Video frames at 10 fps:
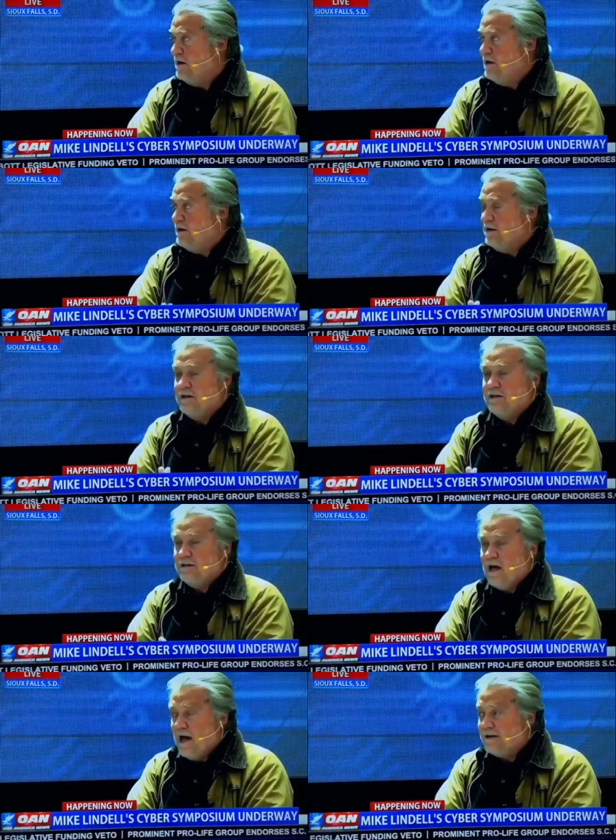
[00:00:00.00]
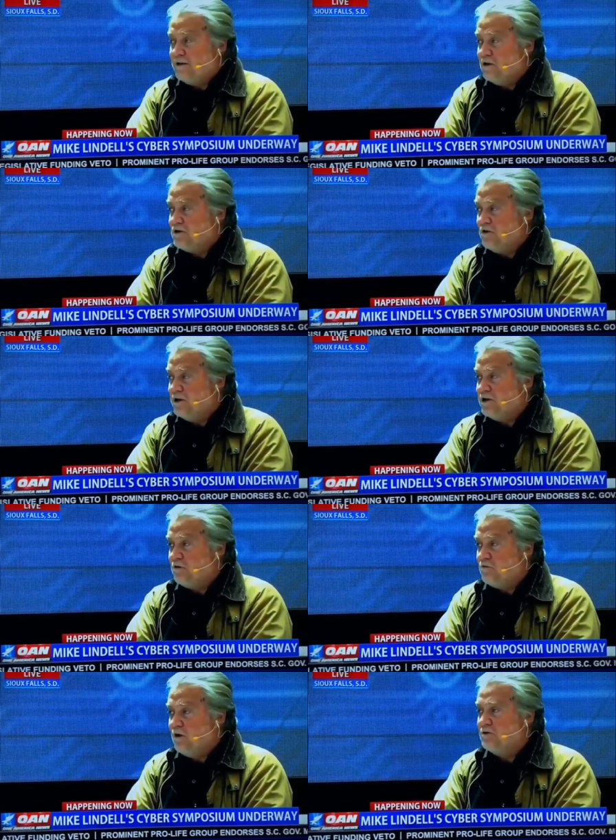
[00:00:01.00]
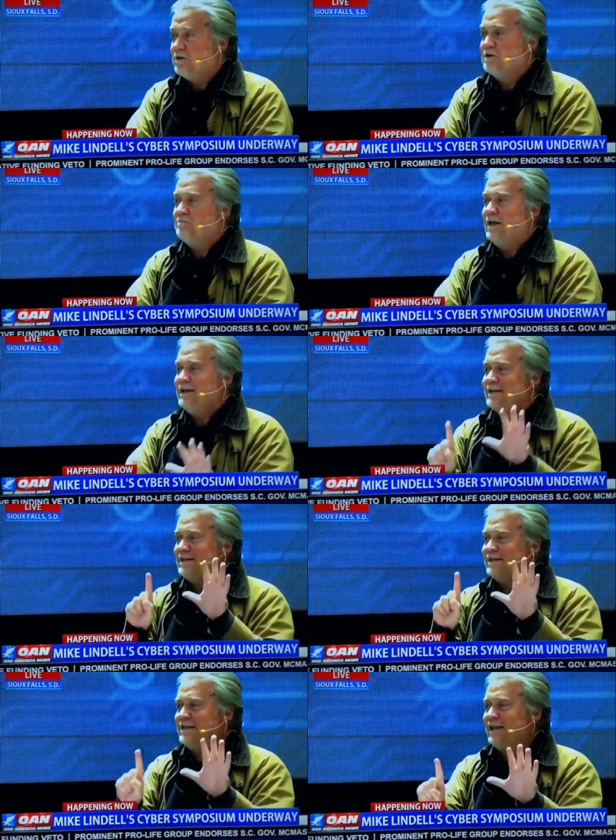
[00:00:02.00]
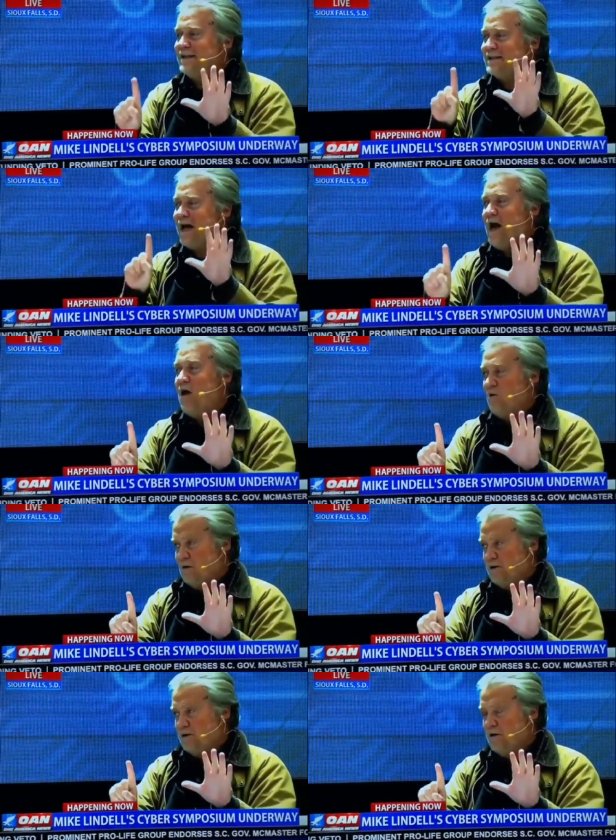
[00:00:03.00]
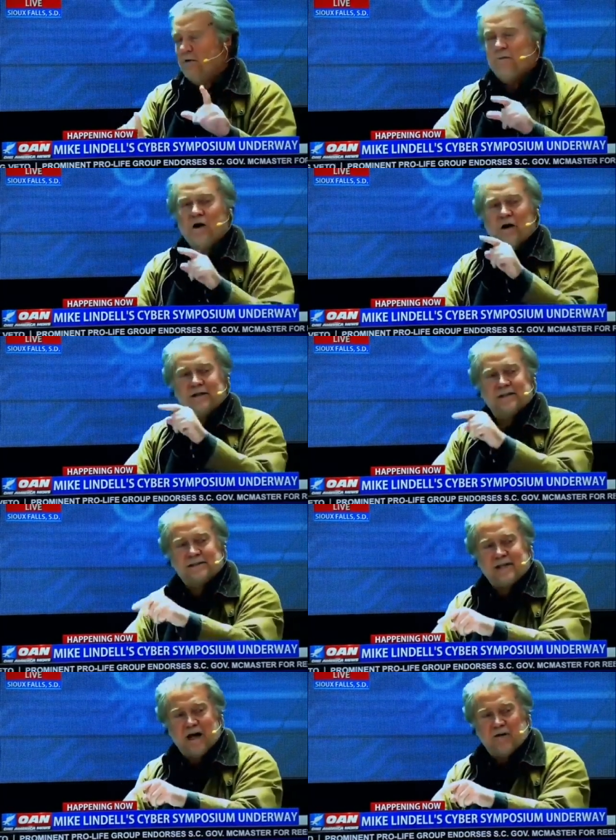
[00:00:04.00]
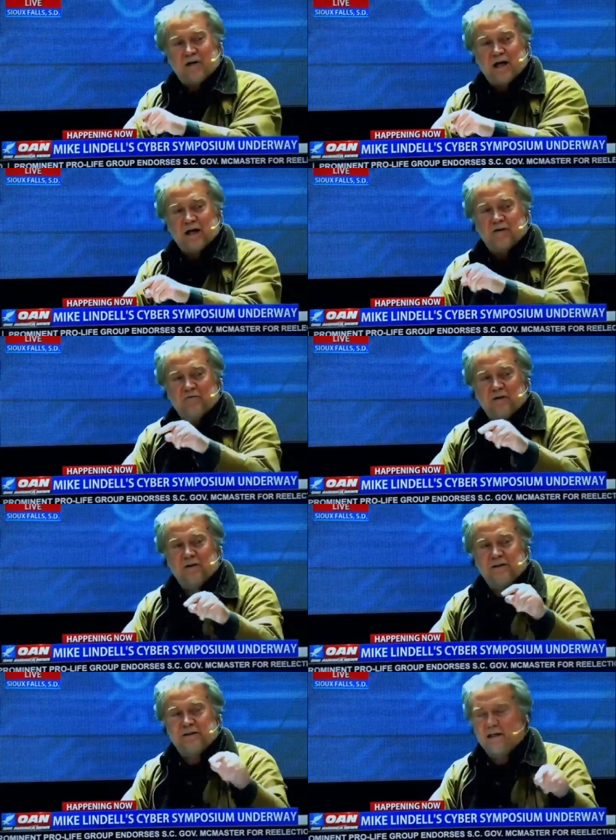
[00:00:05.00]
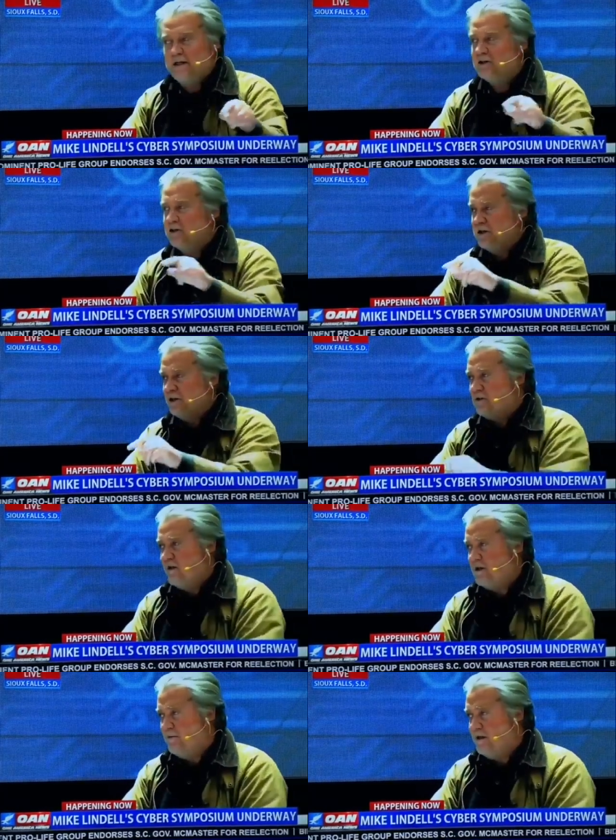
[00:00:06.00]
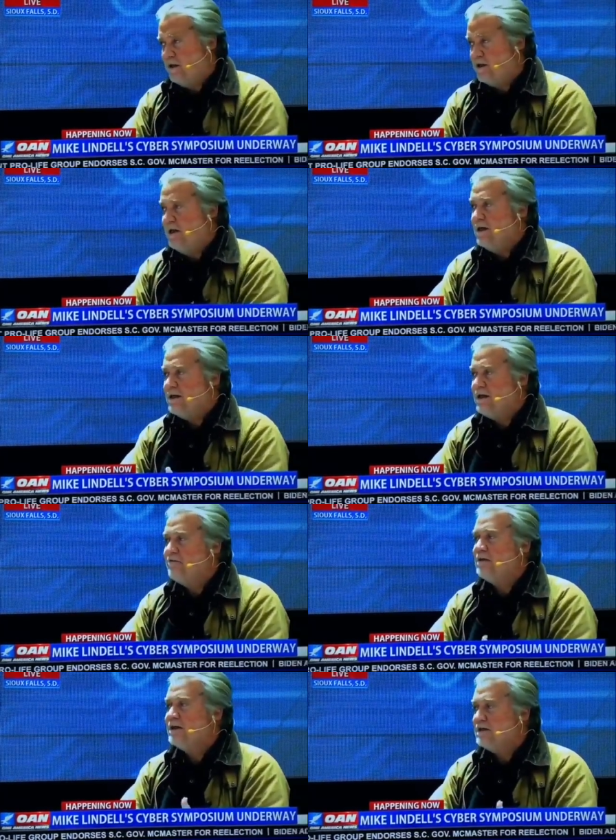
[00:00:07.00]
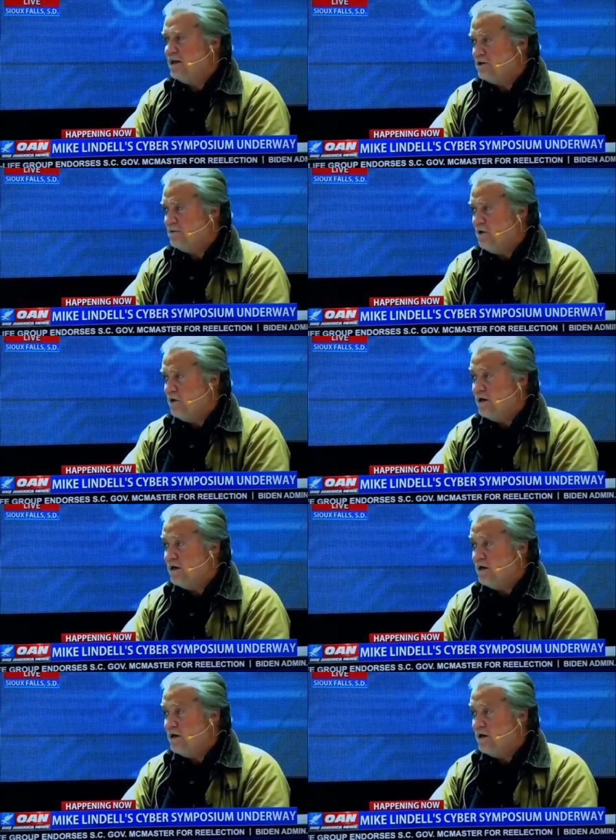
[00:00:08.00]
The acting Attorney General Rosen spent 6 hours on a Saturday in front of the Senate Judiciary Committee giving testimony